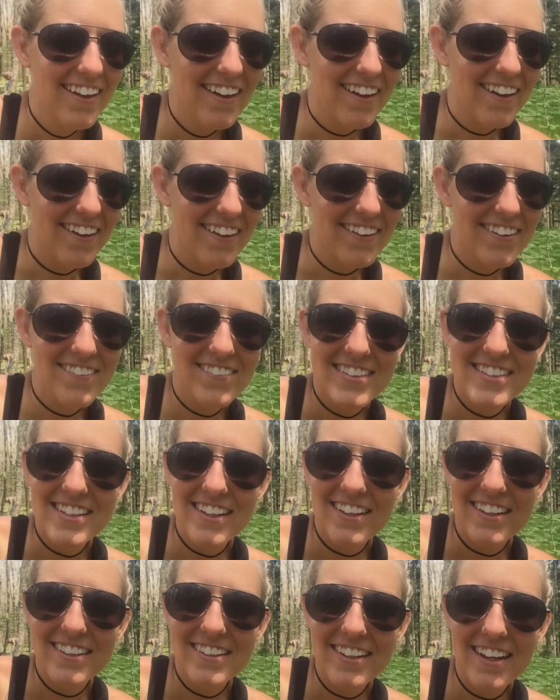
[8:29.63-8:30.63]
uh, it was a
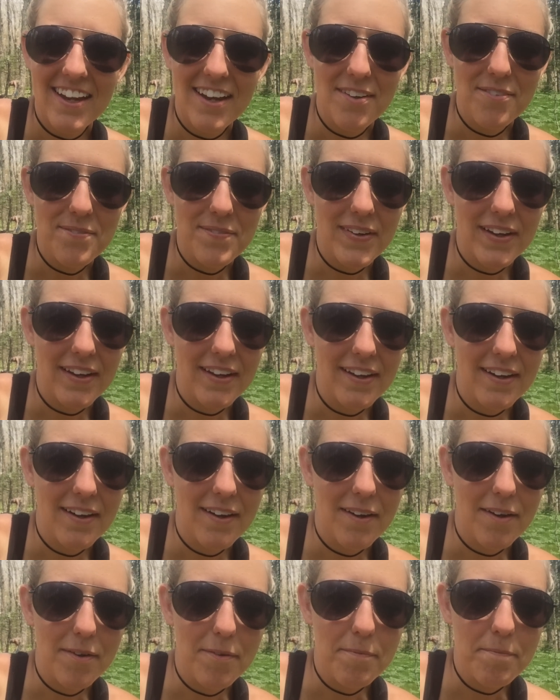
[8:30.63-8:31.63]
good time. But
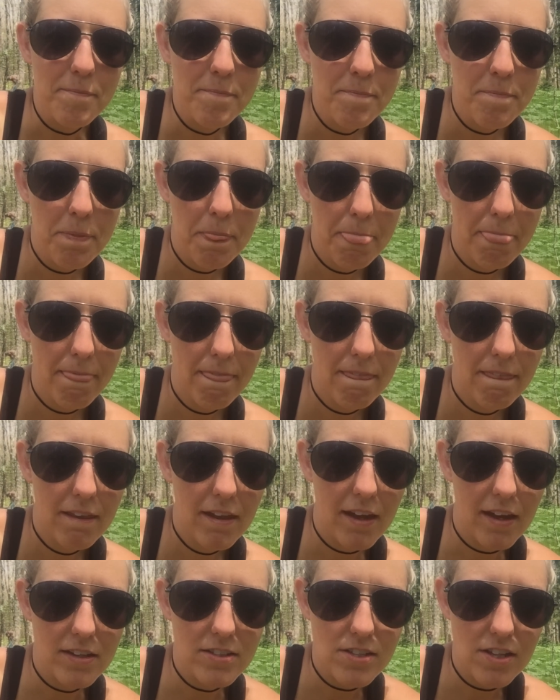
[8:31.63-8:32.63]
um,
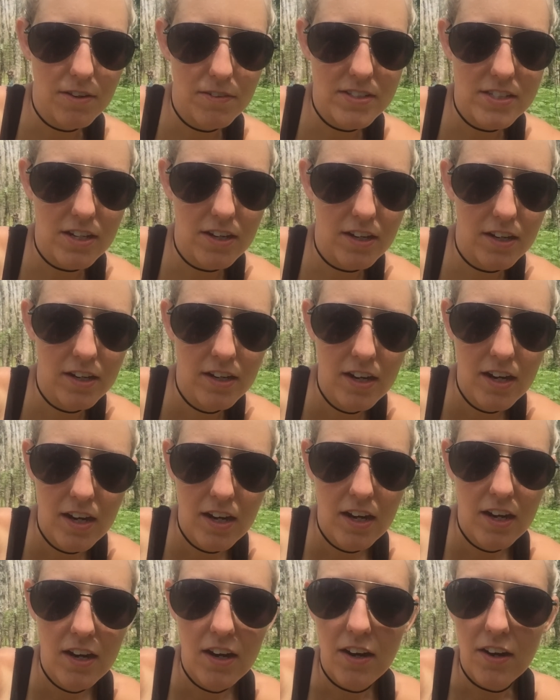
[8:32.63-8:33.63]
yeah, so that was our
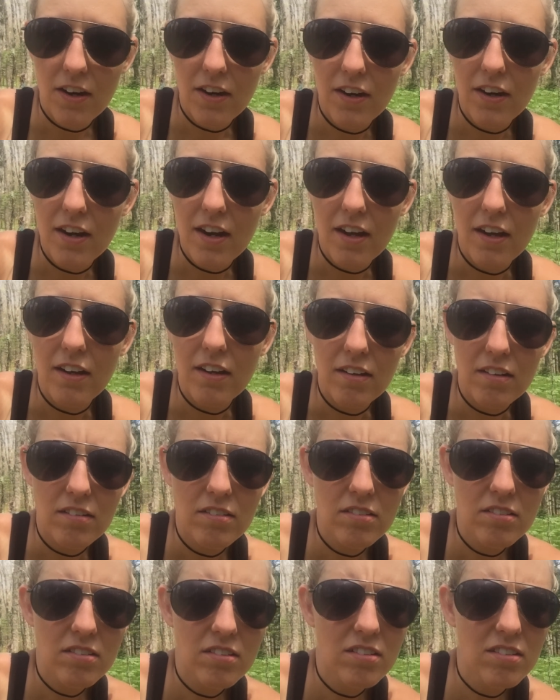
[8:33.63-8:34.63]
our uh,
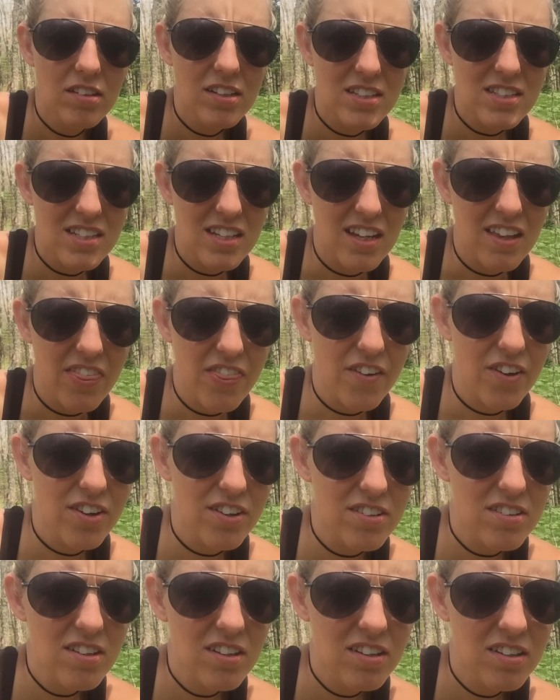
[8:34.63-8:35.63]
let's see,
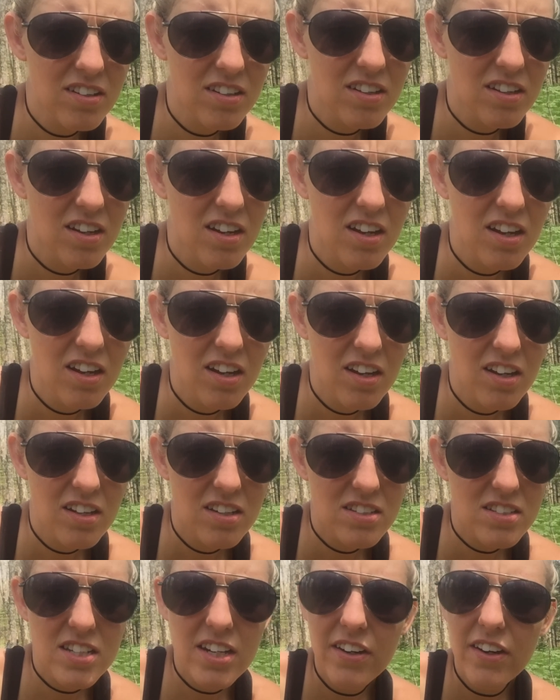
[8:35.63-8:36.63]
third
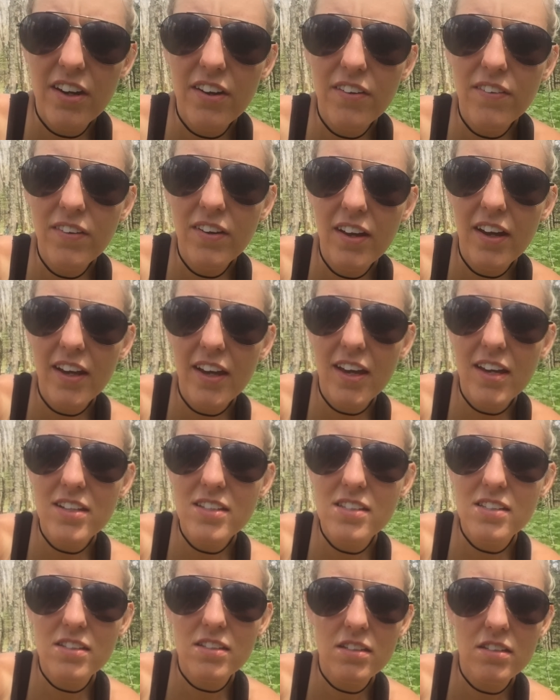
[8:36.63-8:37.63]
zero, I guess.
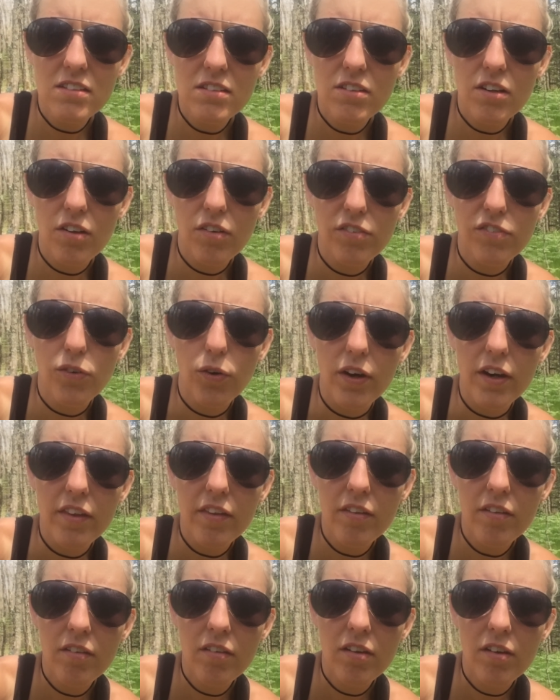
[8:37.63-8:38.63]
No,
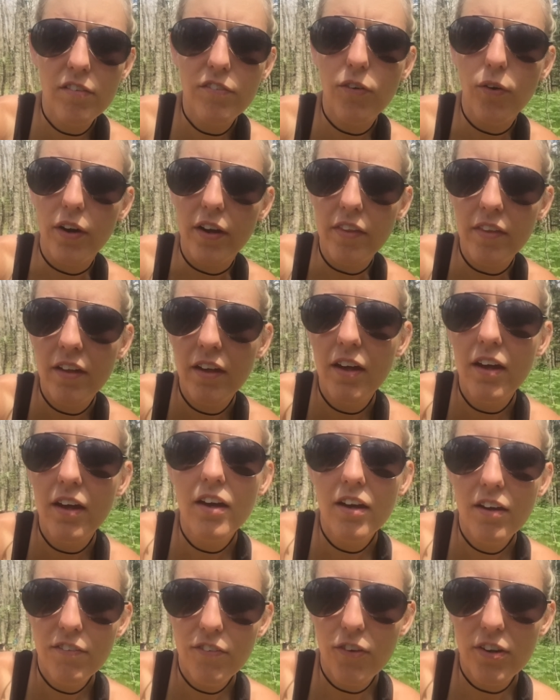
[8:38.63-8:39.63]
fourth fourth
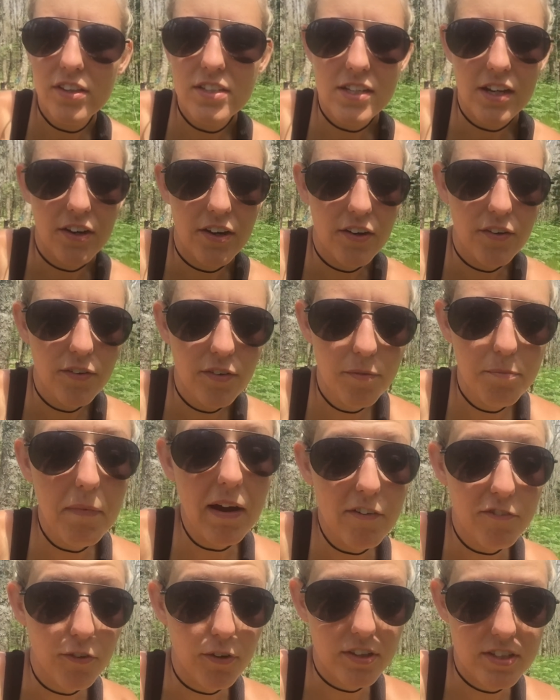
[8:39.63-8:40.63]
fourth zero,
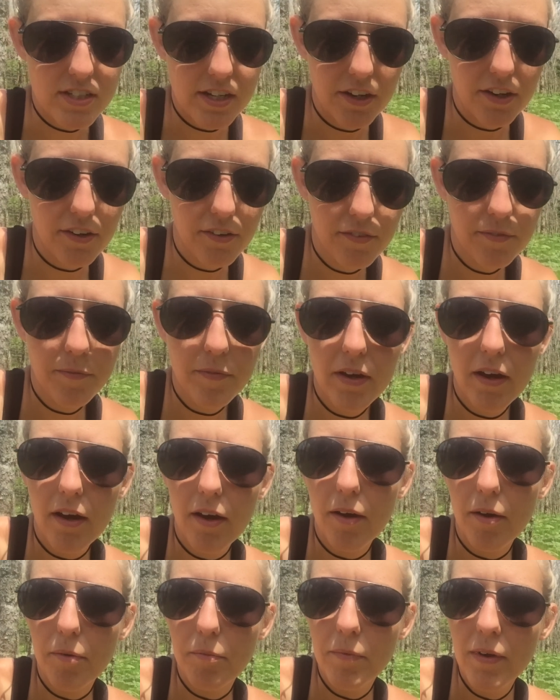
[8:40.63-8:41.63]
my fourth zero.
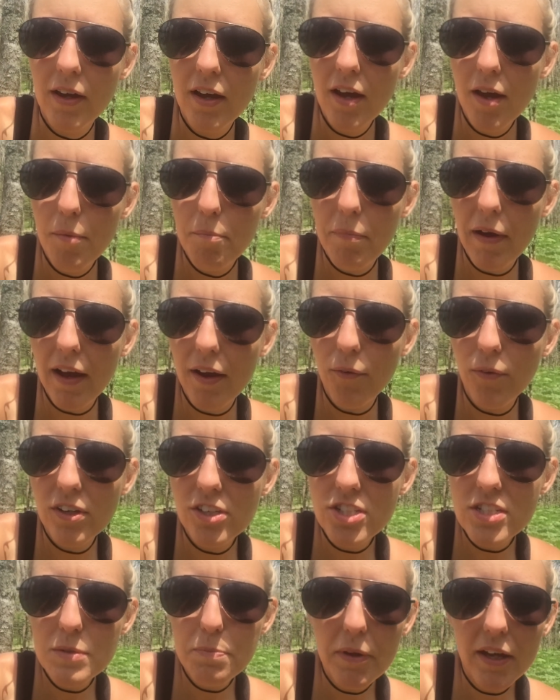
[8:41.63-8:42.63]
Um, but we're
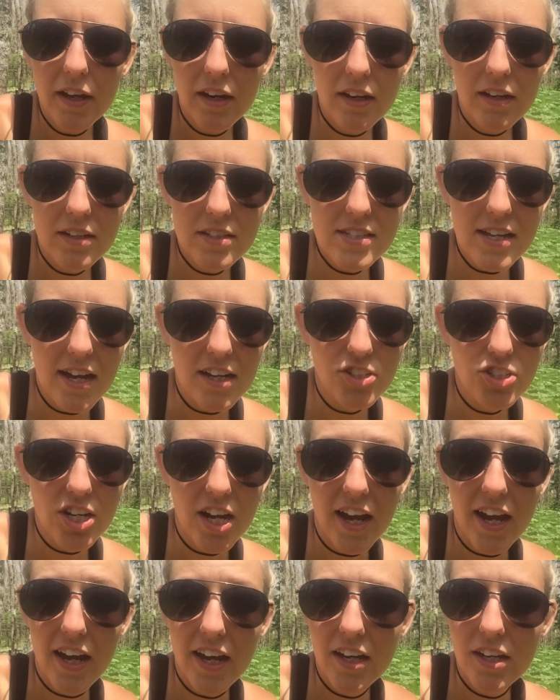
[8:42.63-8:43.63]
just planning to
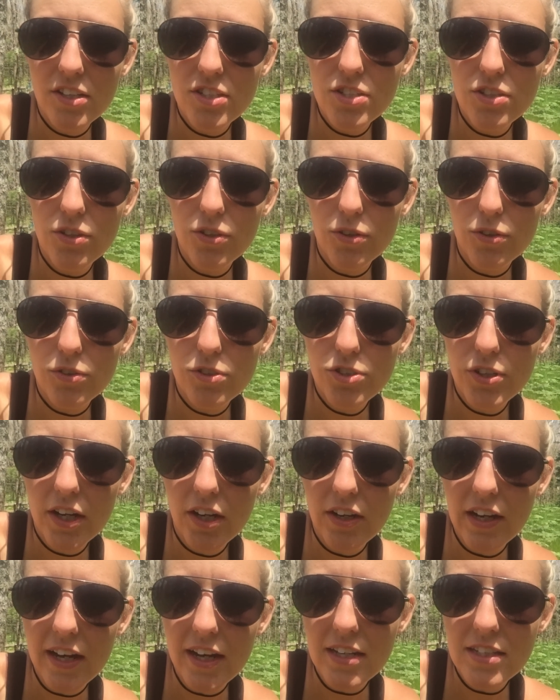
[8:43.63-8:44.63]
sashay into
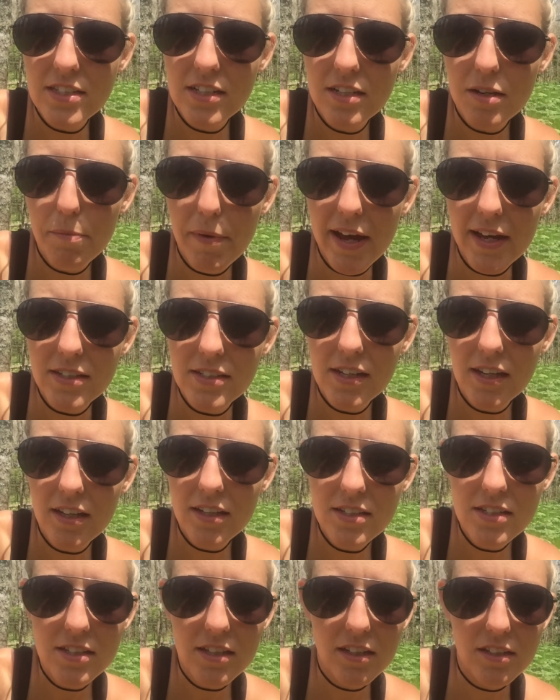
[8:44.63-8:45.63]
Trail Days in
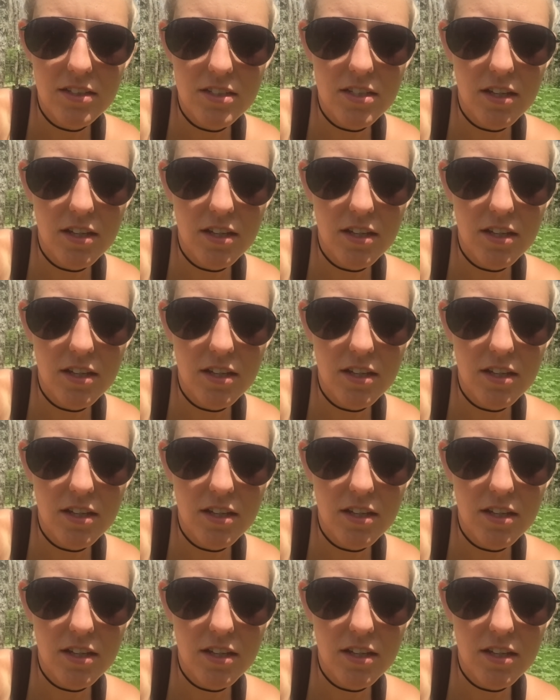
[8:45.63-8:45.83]
Damascus, and